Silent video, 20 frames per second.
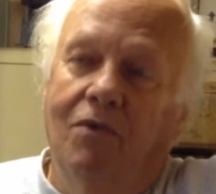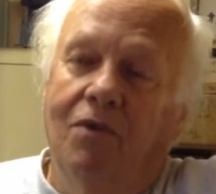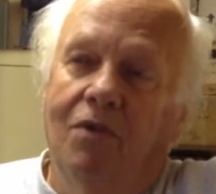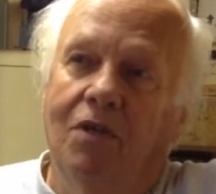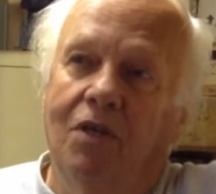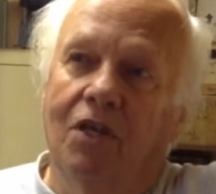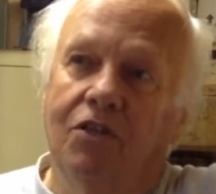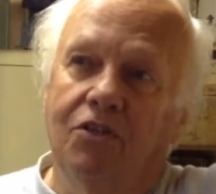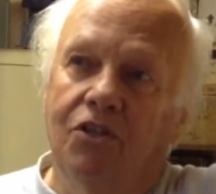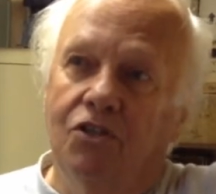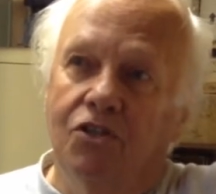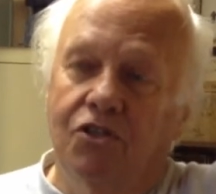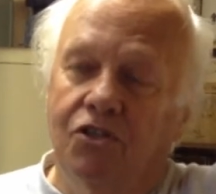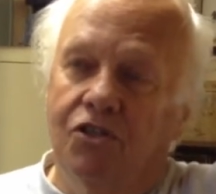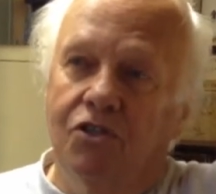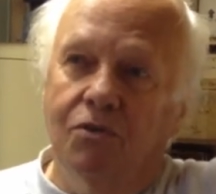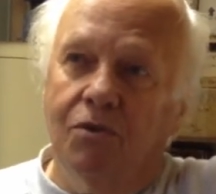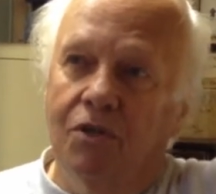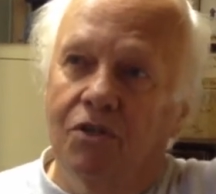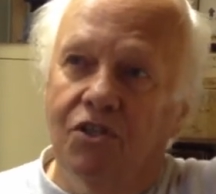it
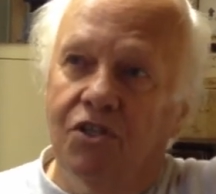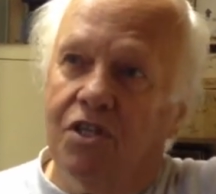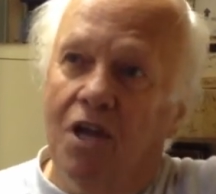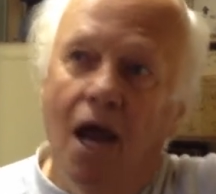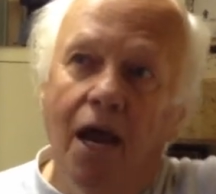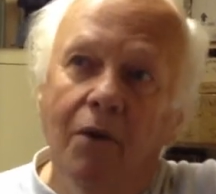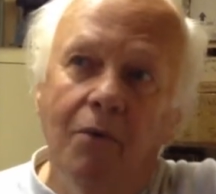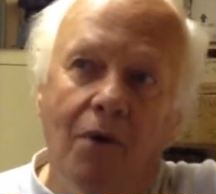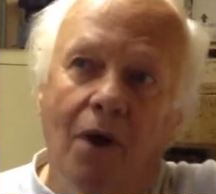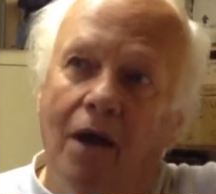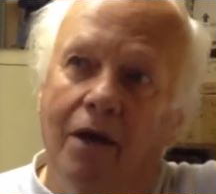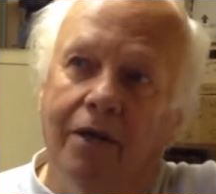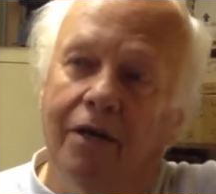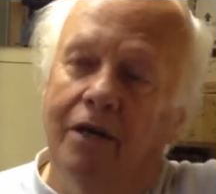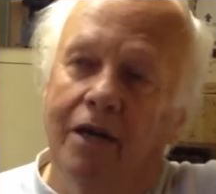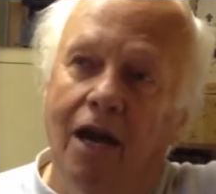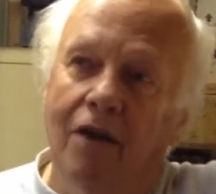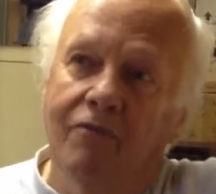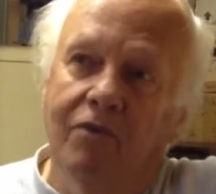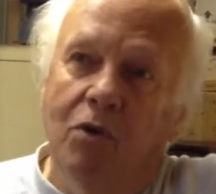just
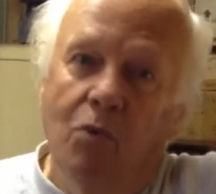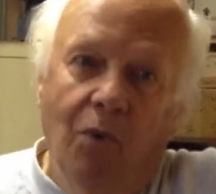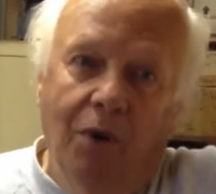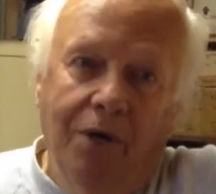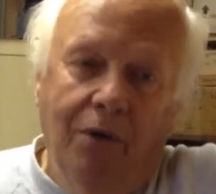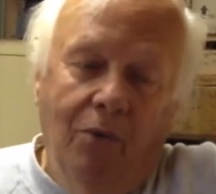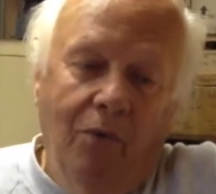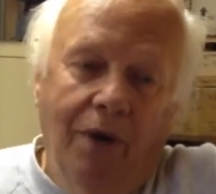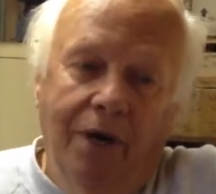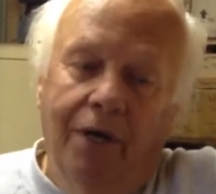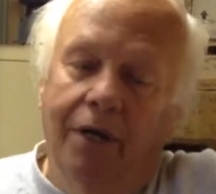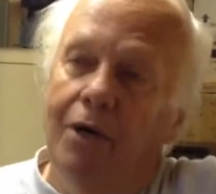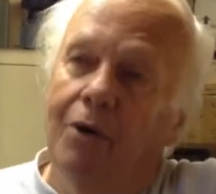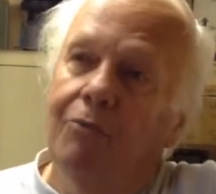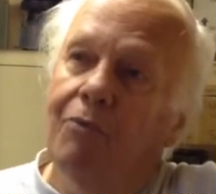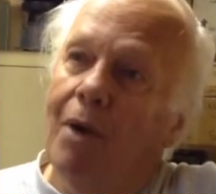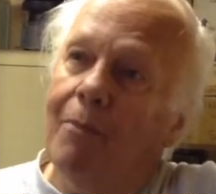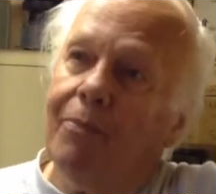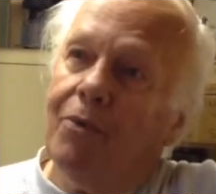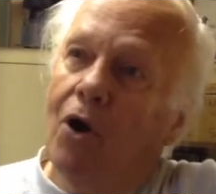skyrocketed. Everyone wanted a
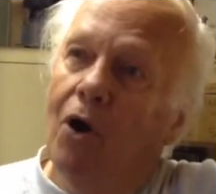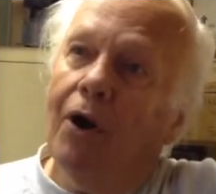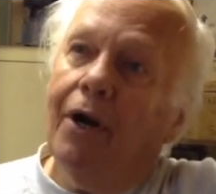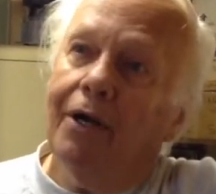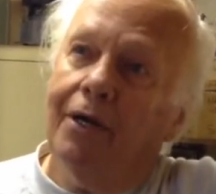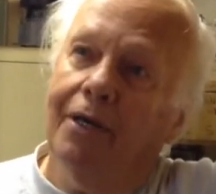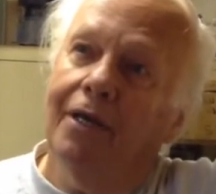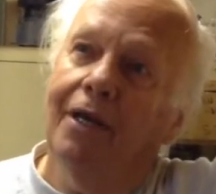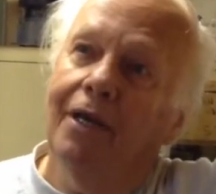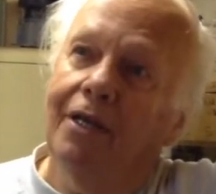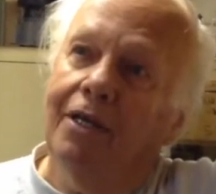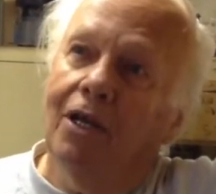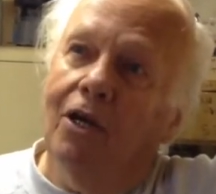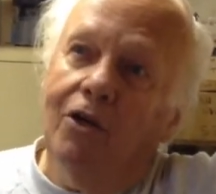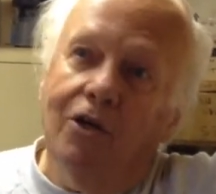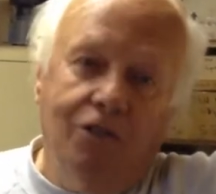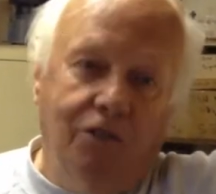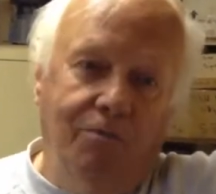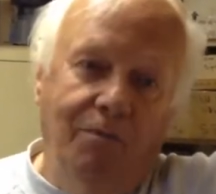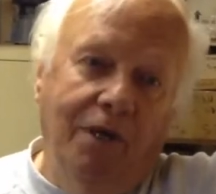Rupp kart,
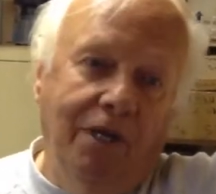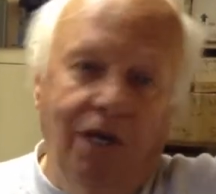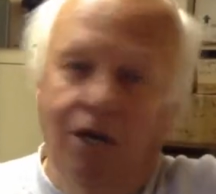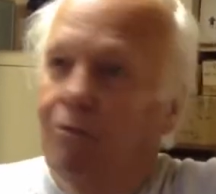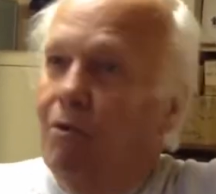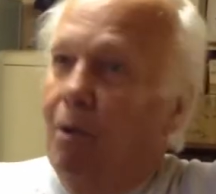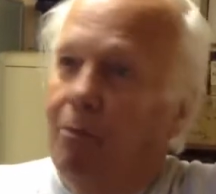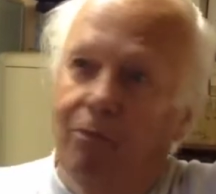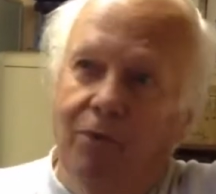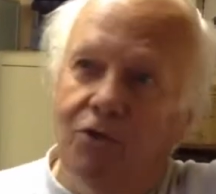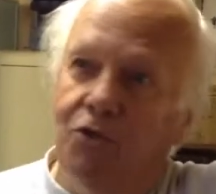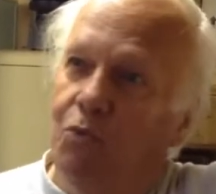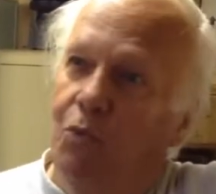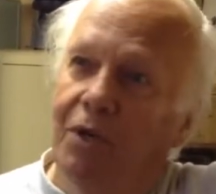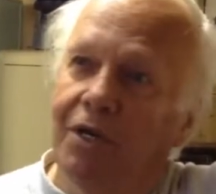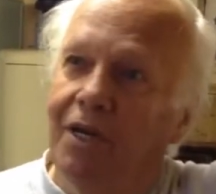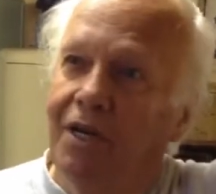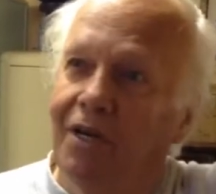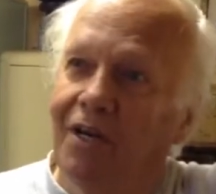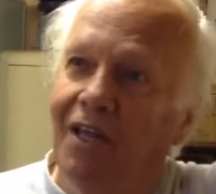because Mickey Rupp was
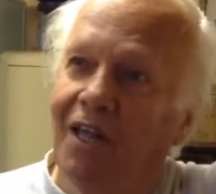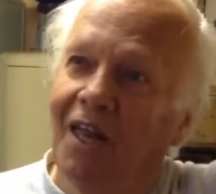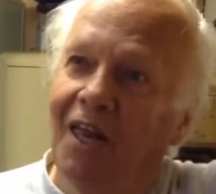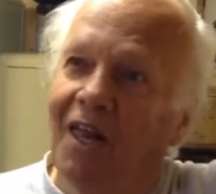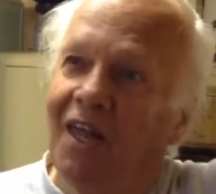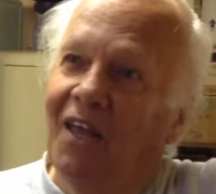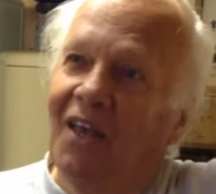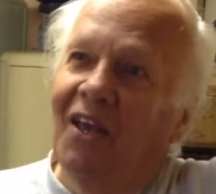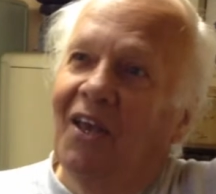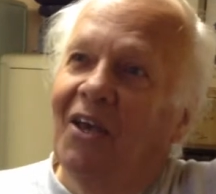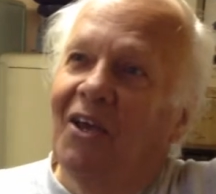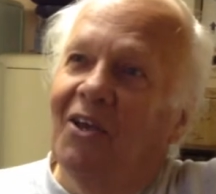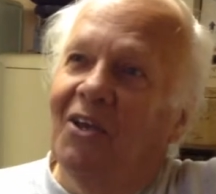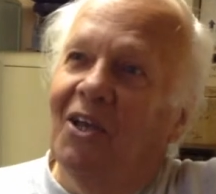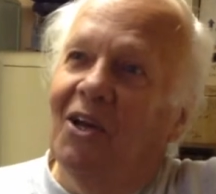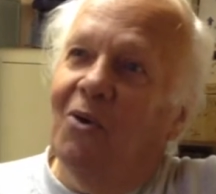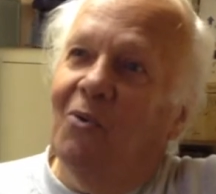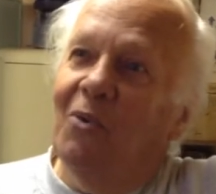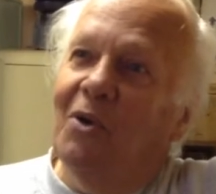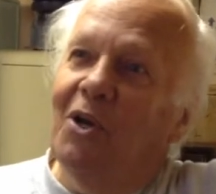winning
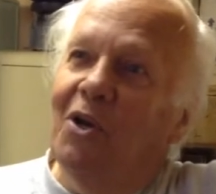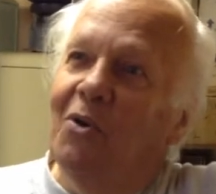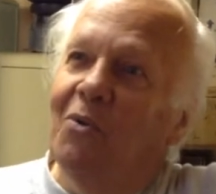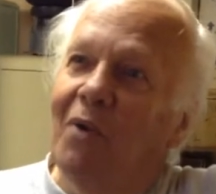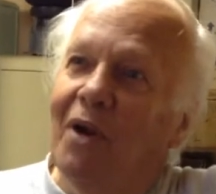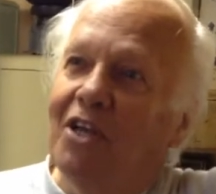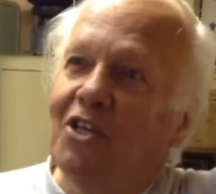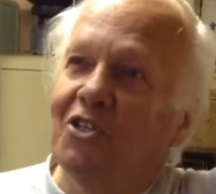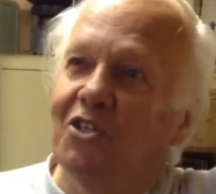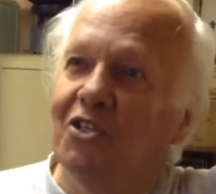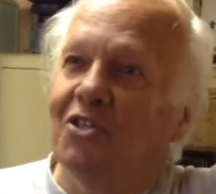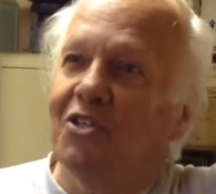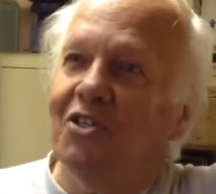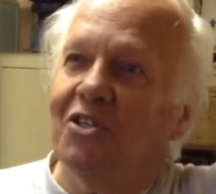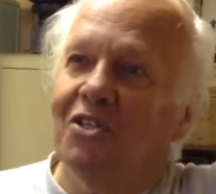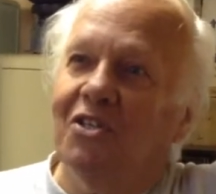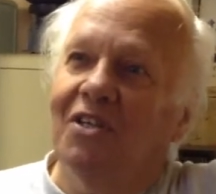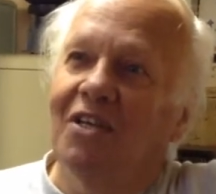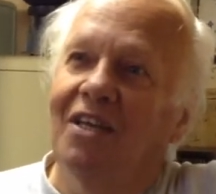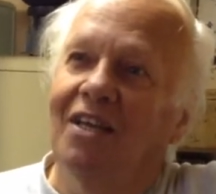
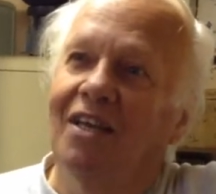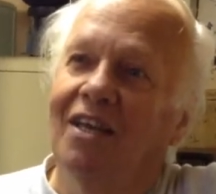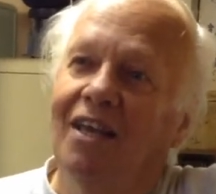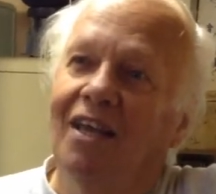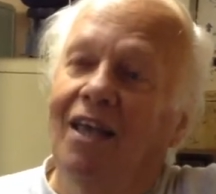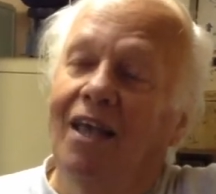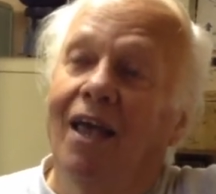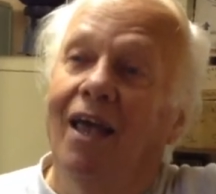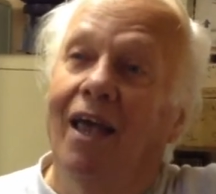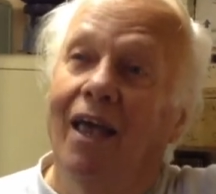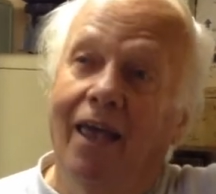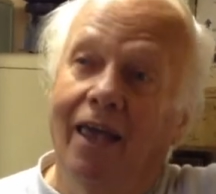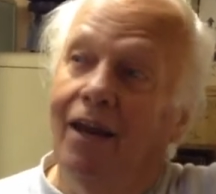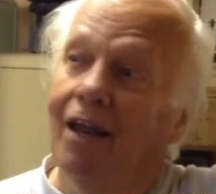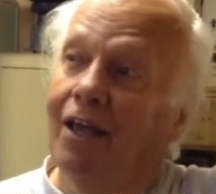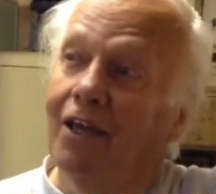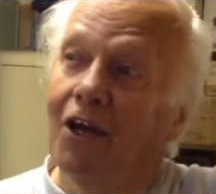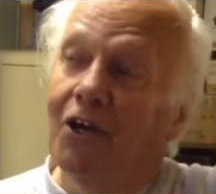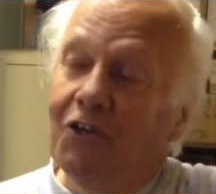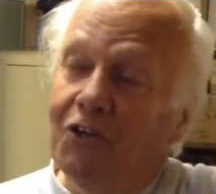races. And
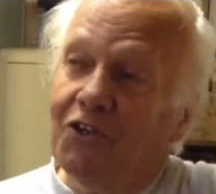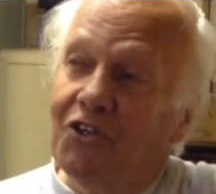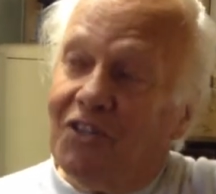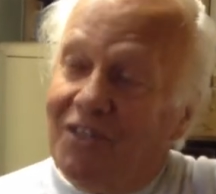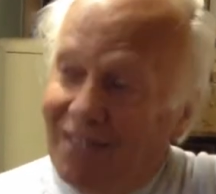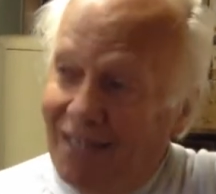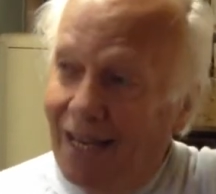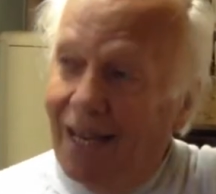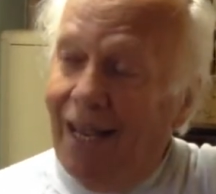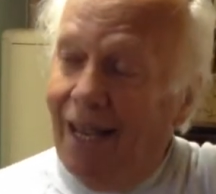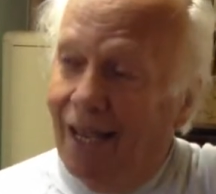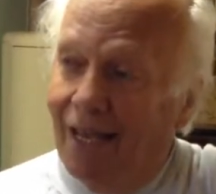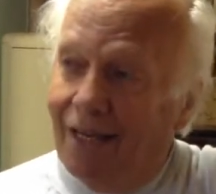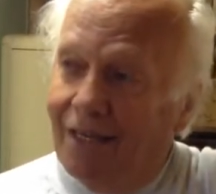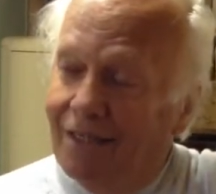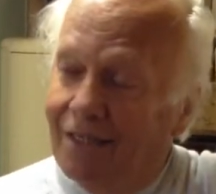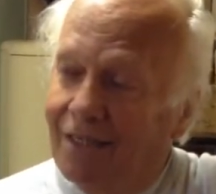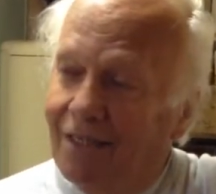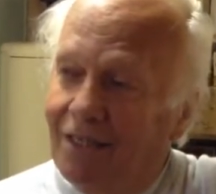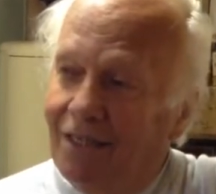I
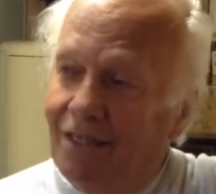understand